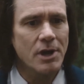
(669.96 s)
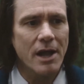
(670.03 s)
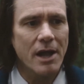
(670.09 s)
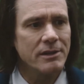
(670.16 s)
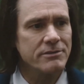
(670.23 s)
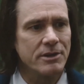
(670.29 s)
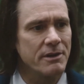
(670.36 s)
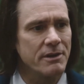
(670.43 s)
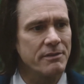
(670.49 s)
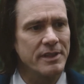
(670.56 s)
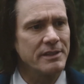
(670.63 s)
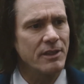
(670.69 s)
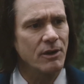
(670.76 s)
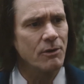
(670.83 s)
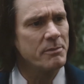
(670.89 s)
going to think they're
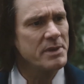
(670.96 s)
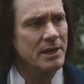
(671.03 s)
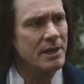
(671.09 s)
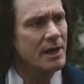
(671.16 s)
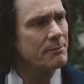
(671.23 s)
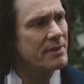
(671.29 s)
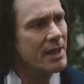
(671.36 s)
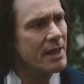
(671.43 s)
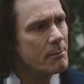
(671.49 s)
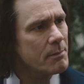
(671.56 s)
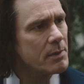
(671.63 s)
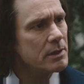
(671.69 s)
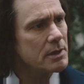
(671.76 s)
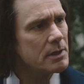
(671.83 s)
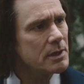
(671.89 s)
me and I'm them.
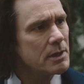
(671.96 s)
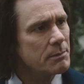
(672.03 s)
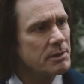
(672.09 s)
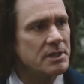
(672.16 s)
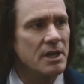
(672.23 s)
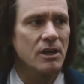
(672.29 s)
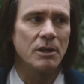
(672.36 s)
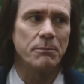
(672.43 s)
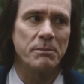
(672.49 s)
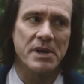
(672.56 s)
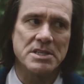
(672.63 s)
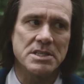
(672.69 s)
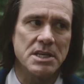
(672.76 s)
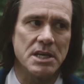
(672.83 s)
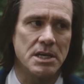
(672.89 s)
But Tara Lipinski
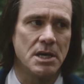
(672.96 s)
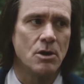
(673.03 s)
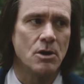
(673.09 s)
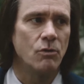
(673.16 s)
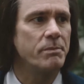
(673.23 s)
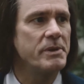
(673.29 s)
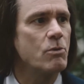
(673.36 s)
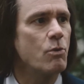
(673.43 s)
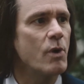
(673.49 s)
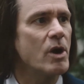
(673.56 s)
will be wearing my